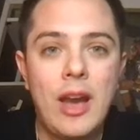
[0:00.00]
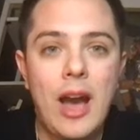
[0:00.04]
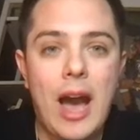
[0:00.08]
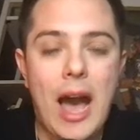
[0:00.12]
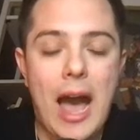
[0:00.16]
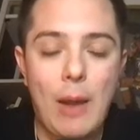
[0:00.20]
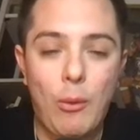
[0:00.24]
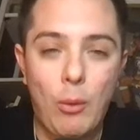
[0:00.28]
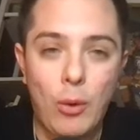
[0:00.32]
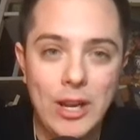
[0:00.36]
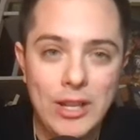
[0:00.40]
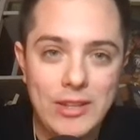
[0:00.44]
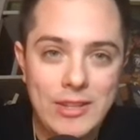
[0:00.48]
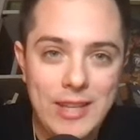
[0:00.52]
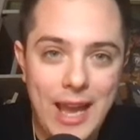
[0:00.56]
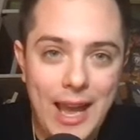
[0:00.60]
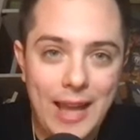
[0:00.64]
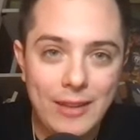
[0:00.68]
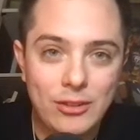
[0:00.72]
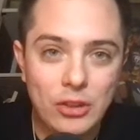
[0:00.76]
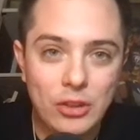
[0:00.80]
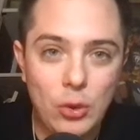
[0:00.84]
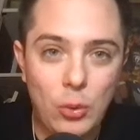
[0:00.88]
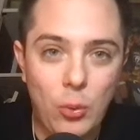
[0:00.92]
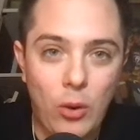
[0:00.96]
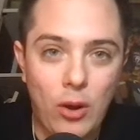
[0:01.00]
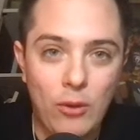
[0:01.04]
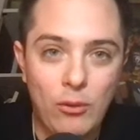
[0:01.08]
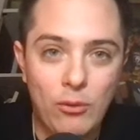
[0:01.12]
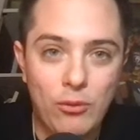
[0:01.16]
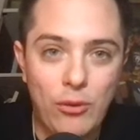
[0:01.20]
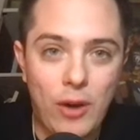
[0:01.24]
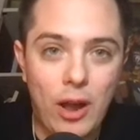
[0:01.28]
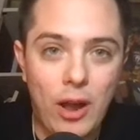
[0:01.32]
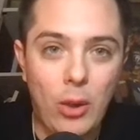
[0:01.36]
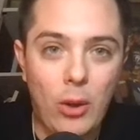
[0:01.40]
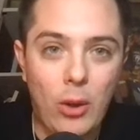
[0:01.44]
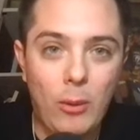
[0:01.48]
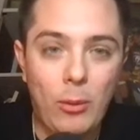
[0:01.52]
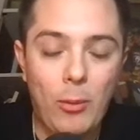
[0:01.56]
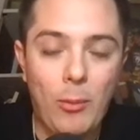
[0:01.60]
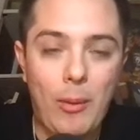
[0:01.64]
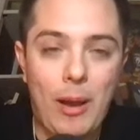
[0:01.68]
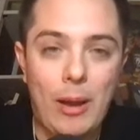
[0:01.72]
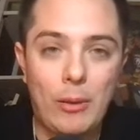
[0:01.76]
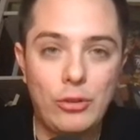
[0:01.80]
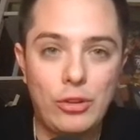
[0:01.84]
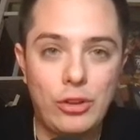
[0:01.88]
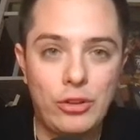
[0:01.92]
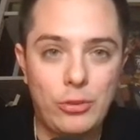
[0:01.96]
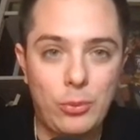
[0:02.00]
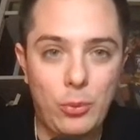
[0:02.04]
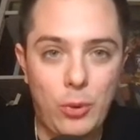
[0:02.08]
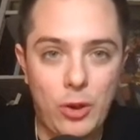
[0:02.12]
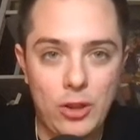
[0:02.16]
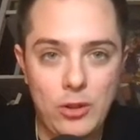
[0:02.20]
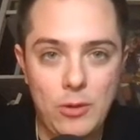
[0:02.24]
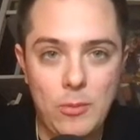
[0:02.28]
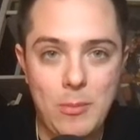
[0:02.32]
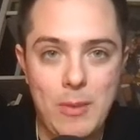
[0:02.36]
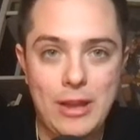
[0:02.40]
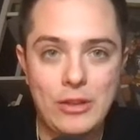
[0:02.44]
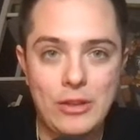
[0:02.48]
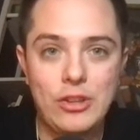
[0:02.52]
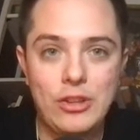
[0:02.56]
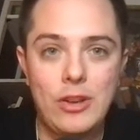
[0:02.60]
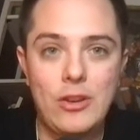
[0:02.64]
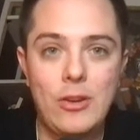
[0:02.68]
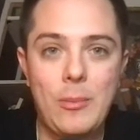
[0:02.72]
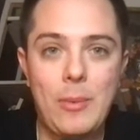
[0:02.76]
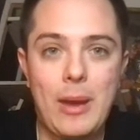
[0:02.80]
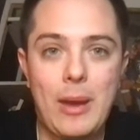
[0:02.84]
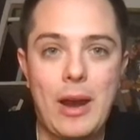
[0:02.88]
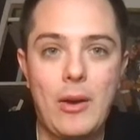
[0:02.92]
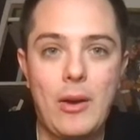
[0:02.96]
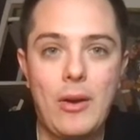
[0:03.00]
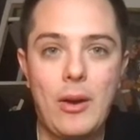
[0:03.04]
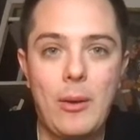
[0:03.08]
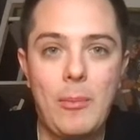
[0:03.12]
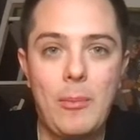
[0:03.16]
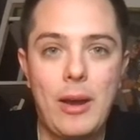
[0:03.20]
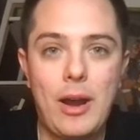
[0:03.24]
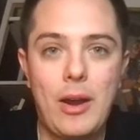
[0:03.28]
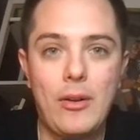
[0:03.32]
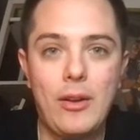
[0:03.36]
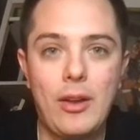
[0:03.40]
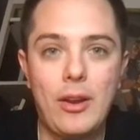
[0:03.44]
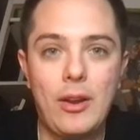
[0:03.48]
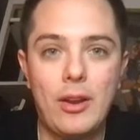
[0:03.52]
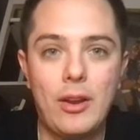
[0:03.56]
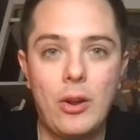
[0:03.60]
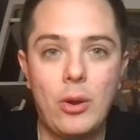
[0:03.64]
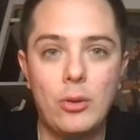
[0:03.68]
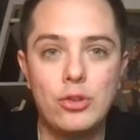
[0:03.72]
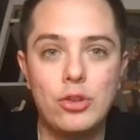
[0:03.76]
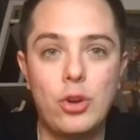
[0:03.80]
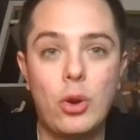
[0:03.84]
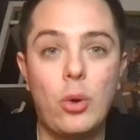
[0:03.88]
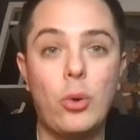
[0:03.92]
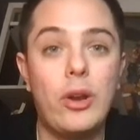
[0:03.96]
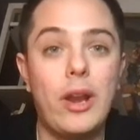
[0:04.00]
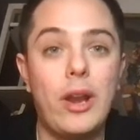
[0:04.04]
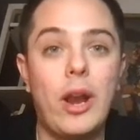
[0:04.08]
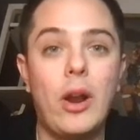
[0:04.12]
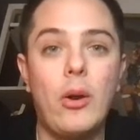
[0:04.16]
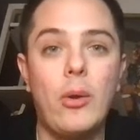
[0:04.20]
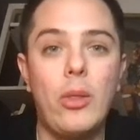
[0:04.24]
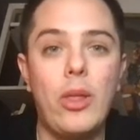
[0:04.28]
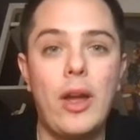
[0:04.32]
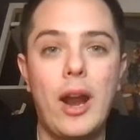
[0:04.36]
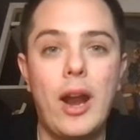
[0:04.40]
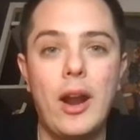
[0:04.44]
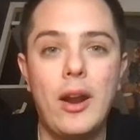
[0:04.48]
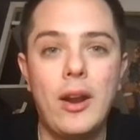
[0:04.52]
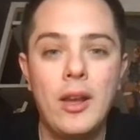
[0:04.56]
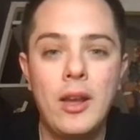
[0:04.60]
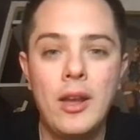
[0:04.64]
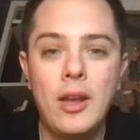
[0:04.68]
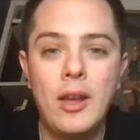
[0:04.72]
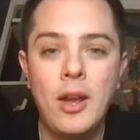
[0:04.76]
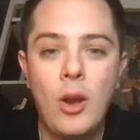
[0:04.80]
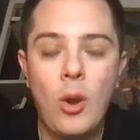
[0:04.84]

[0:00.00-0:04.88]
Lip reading: I wanted to ask you one follow up about just what you mentioned about Coach Cordero there.